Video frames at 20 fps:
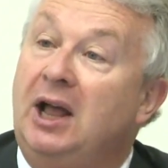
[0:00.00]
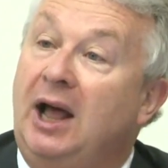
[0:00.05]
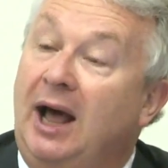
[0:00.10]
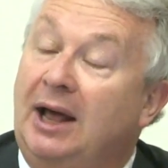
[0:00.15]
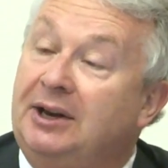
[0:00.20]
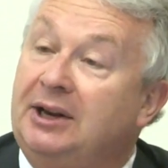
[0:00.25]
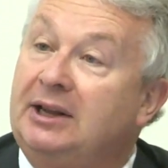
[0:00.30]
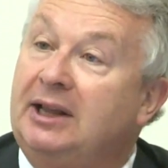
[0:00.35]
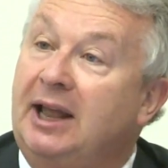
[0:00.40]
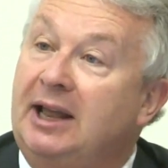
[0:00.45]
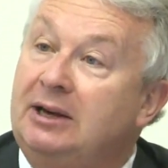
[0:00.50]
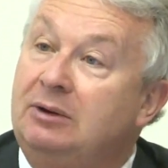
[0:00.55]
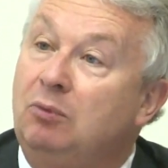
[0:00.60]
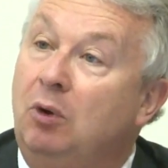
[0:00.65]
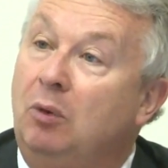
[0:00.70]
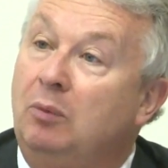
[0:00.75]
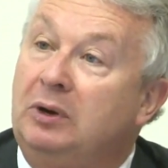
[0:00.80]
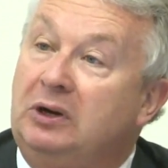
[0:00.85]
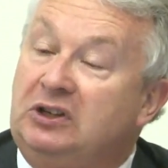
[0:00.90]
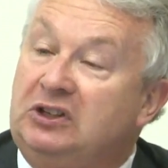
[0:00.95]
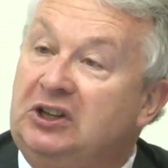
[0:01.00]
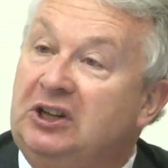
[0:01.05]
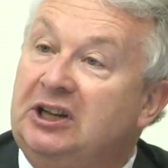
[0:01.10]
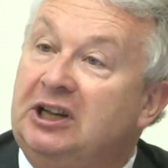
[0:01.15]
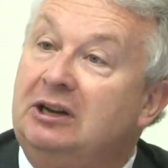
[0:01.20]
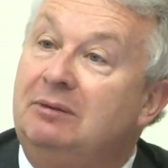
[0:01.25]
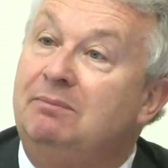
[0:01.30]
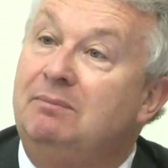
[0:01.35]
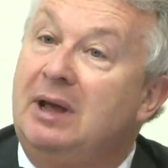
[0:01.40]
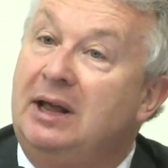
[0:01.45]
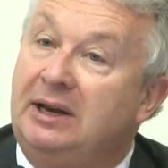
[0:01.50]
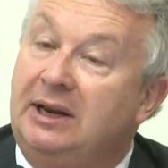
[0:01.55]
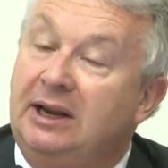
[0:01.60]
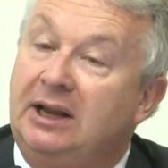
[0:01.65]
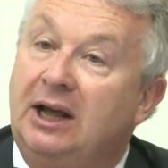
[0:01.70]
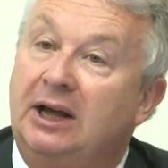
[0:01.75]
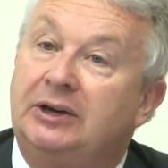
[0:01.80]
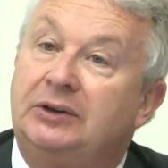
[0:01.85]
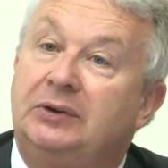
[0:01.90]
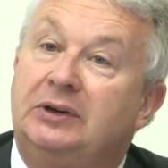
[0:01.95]
And again, what we're seeing in many
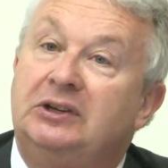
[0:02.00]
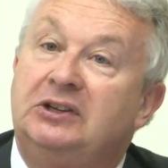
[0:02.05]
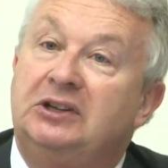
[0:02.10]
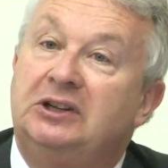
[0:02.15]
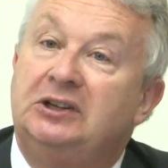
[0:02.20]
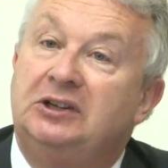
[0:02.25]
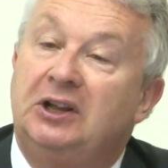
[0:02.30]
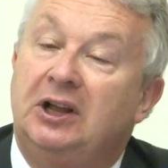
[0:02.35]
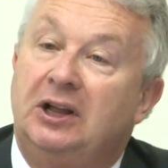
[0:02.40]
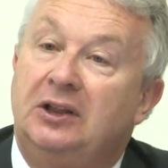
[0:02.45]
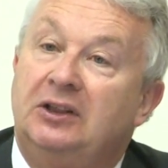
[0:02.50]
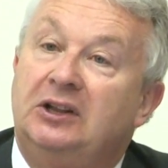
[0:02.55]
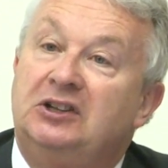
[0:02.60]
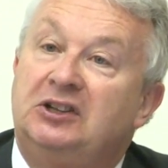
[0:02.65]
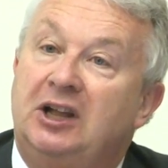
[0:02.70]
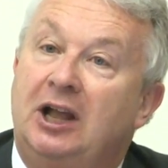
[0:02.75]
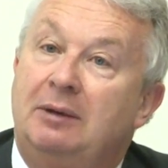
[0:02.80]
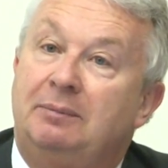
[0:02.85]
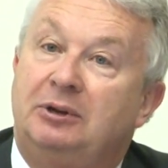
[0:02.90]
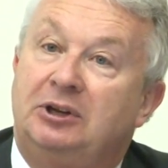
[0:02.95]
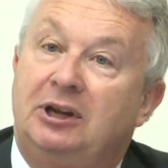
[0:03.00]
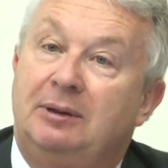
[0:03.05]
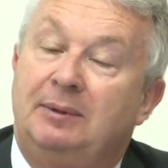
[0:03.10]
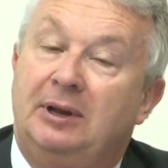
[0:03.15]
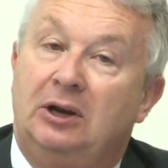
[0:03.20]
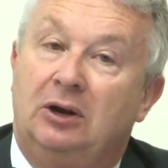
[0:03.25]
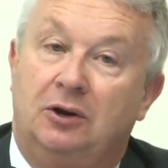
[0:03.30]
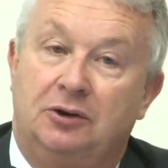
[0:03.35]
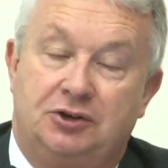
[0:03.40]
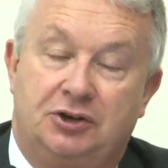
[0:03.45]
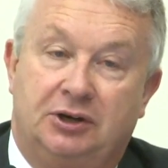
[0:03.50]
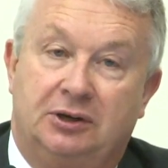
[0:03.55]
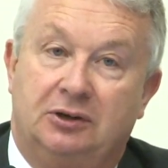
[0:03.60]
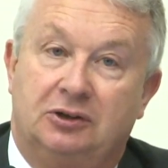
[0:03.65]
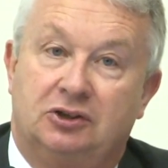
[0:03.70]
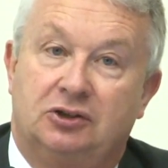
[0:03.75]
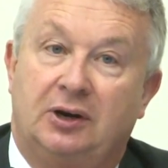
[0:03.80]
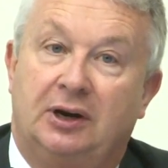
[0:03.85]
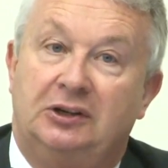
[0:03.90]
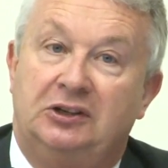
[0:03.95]
countries is this
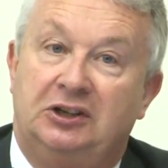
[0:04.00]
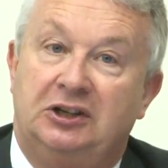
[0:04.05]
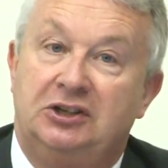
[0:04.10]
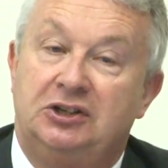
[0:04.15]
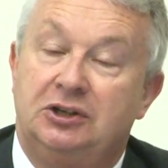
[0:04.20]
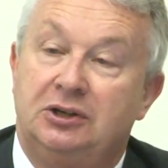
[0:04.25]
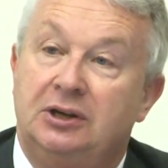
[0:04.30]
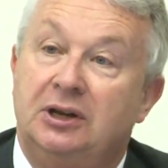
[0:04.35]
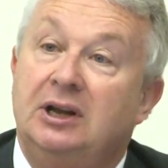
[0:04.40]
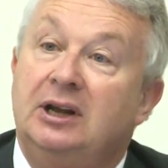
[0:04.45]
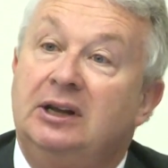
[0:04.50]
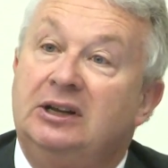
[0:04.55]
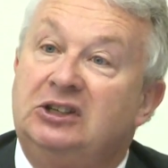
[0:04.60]
epidemiological transition,